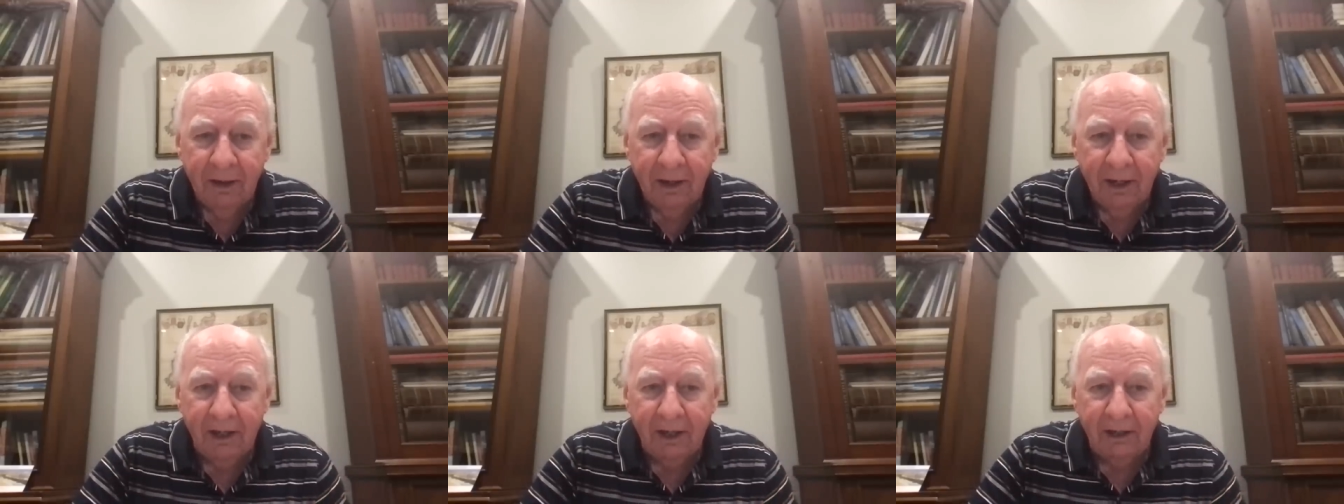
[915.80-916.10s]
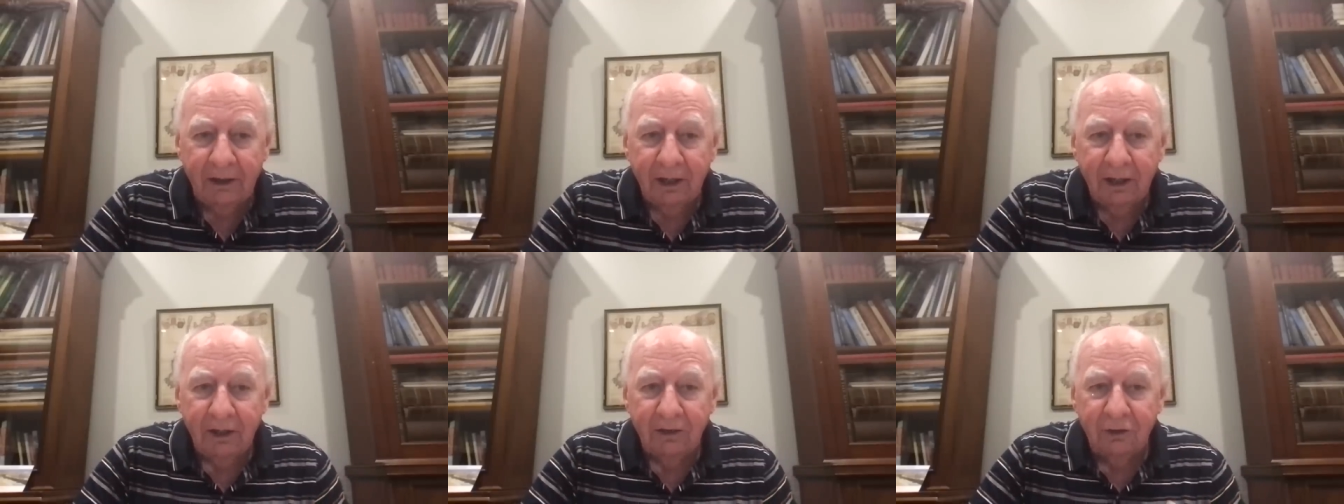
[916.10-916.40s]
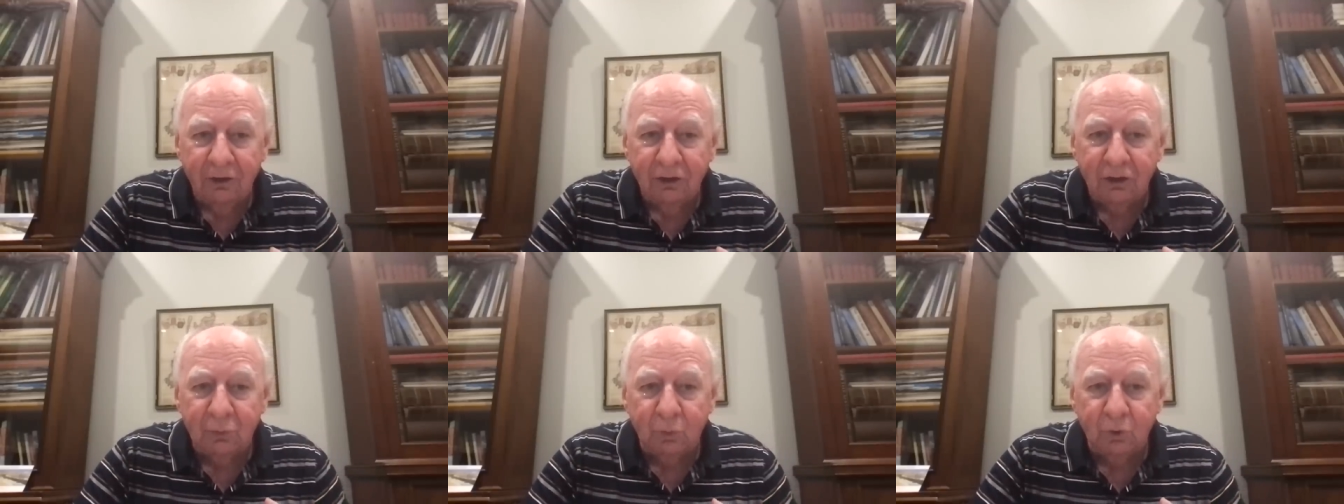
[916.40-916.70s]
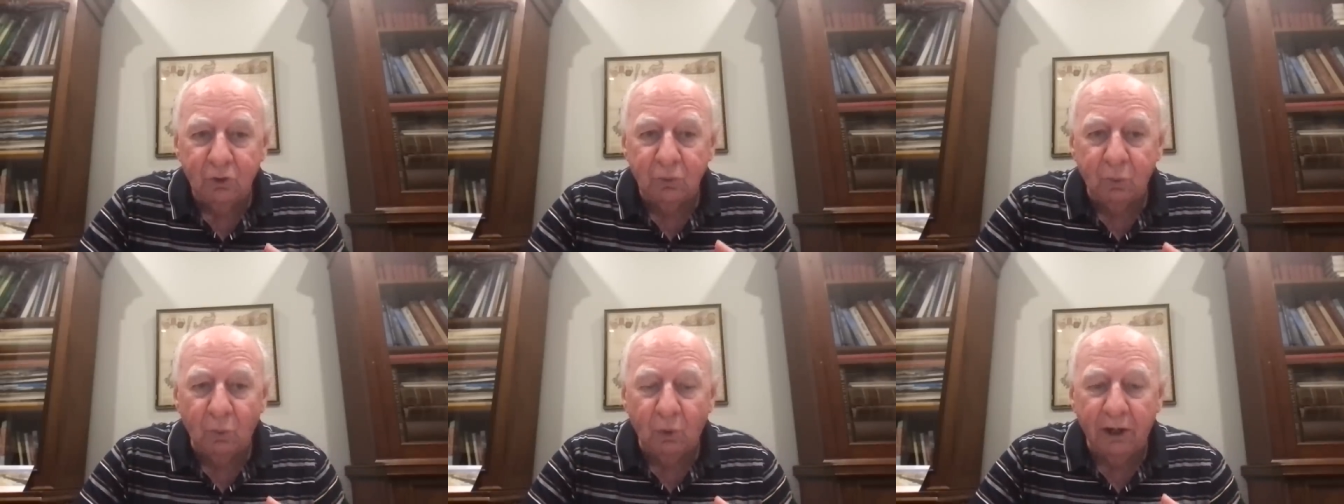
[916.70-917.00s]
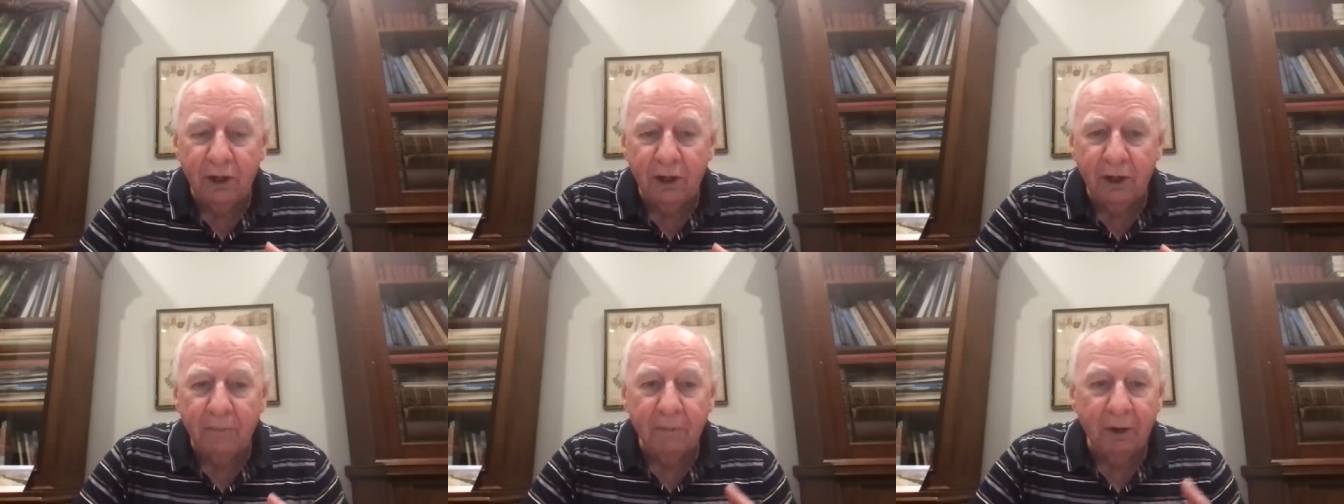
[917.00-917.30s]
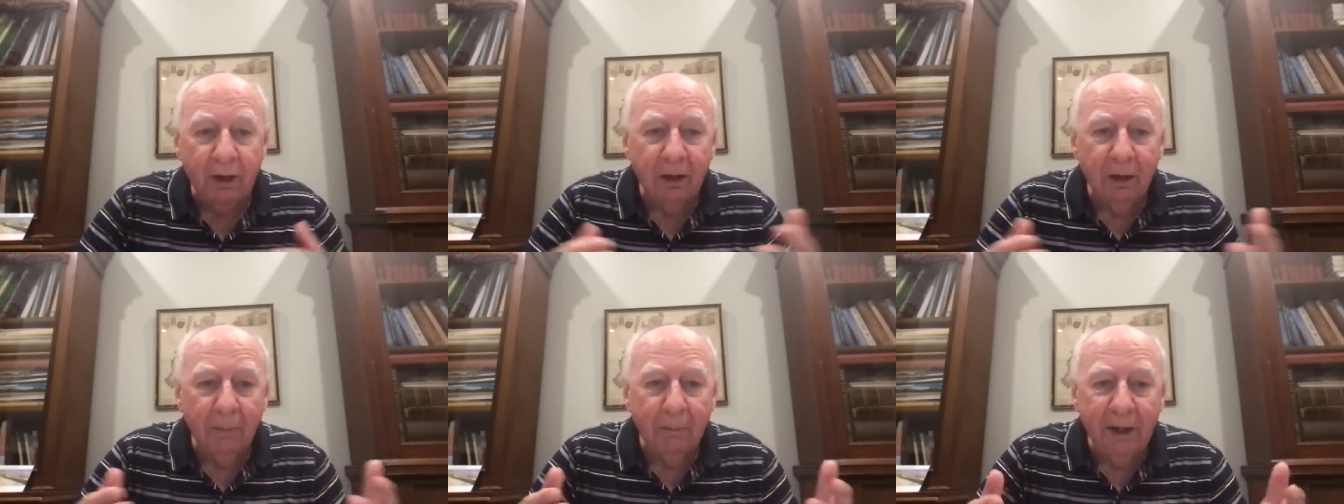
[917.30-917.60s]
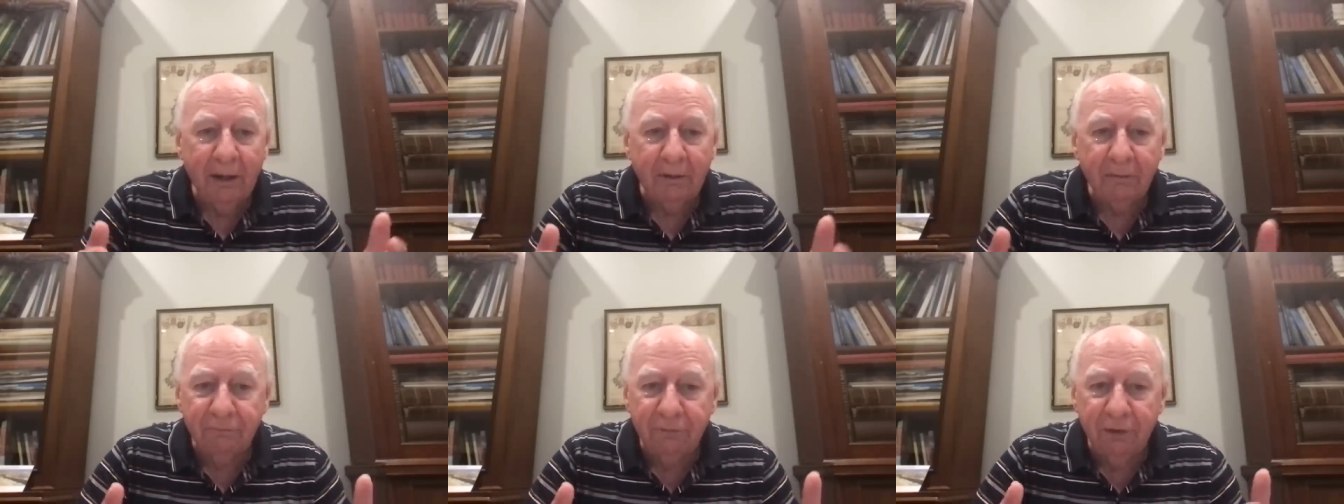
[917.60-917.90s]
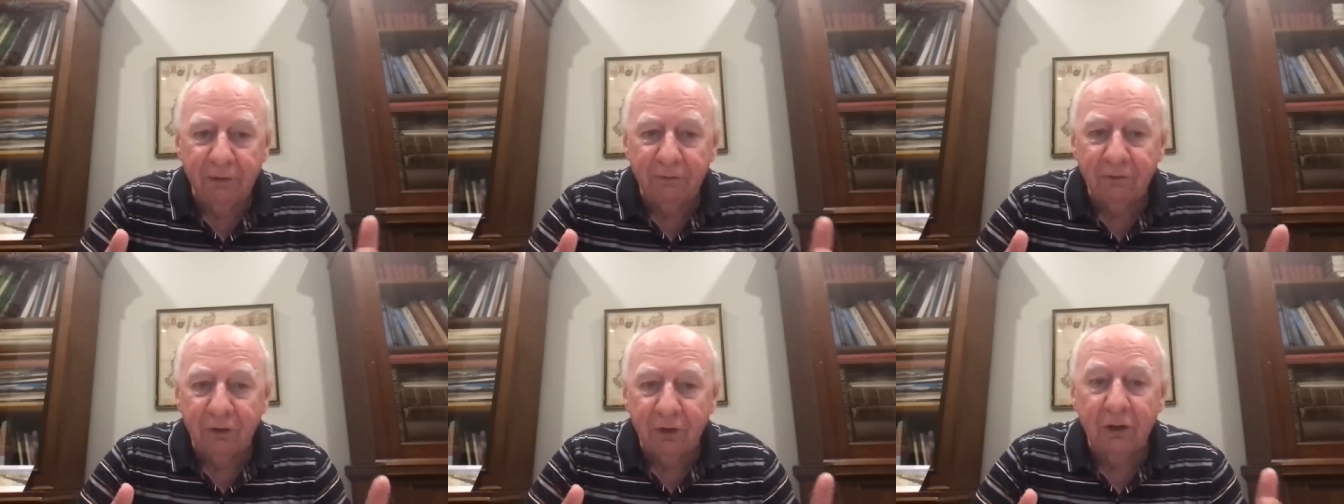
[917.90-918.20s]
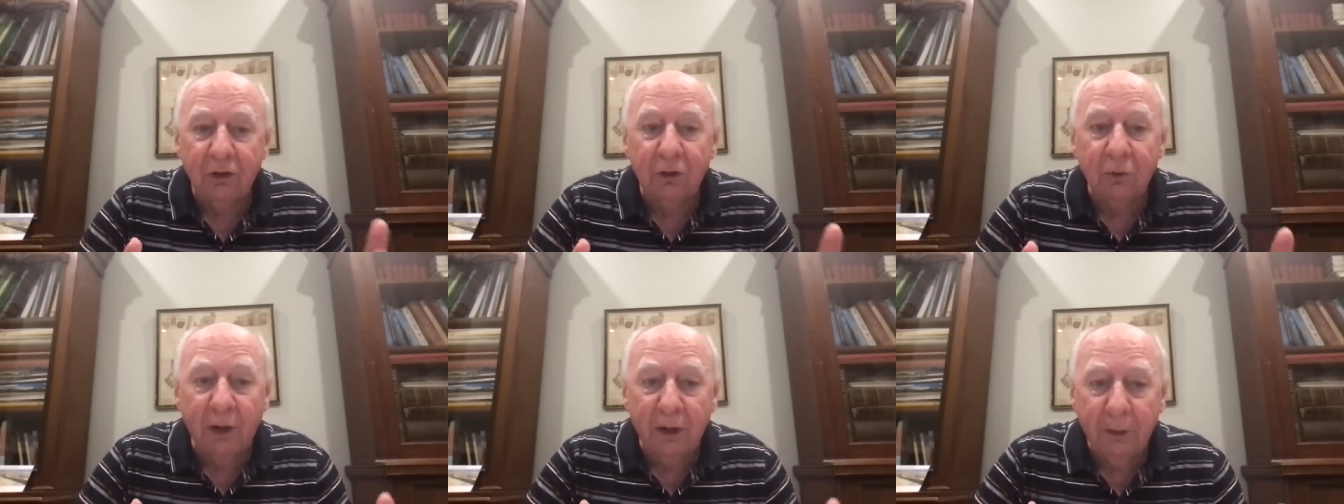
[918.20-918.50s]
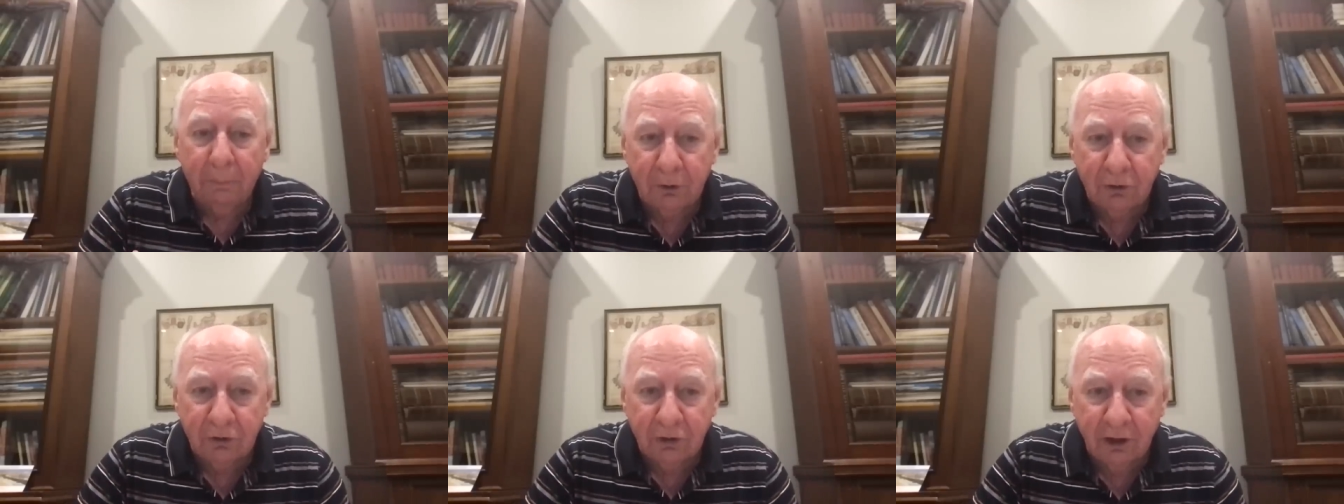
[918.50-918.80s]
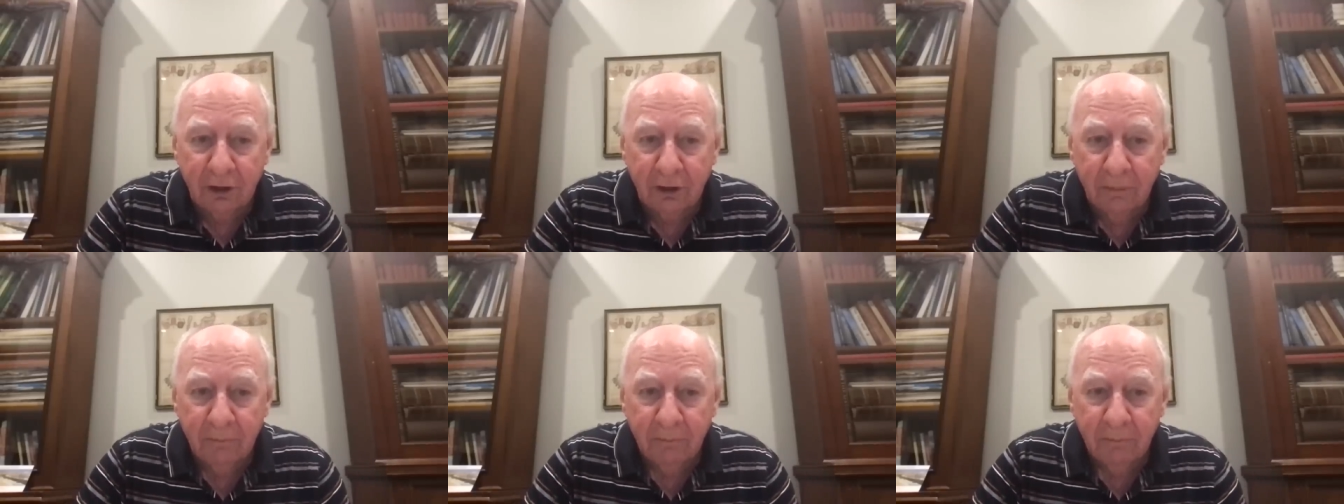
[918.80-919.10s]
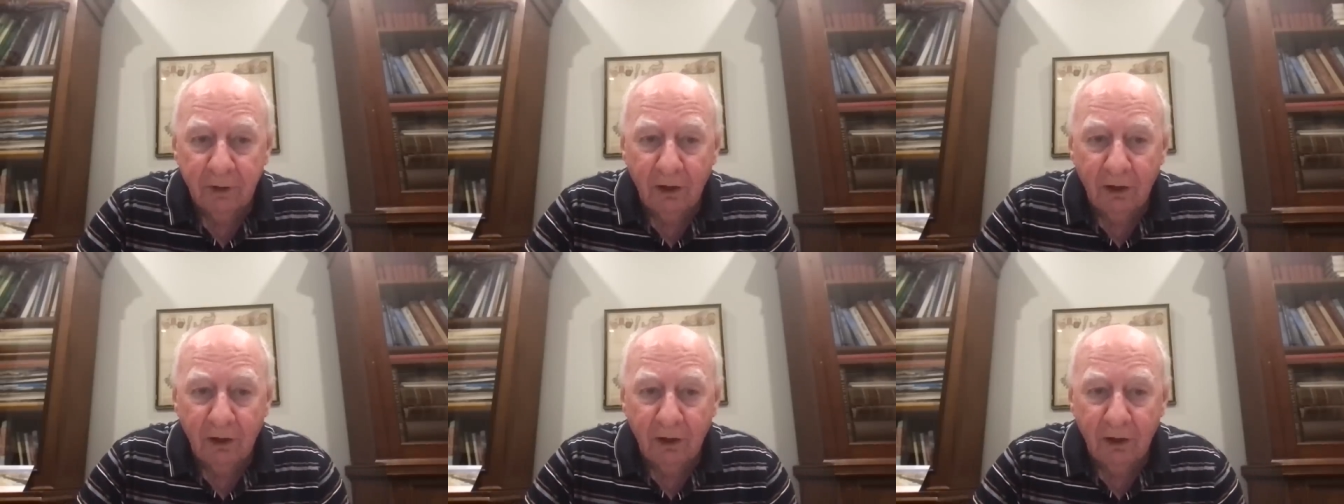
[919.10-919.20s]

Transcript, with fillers: And this was where uh, about 15 20%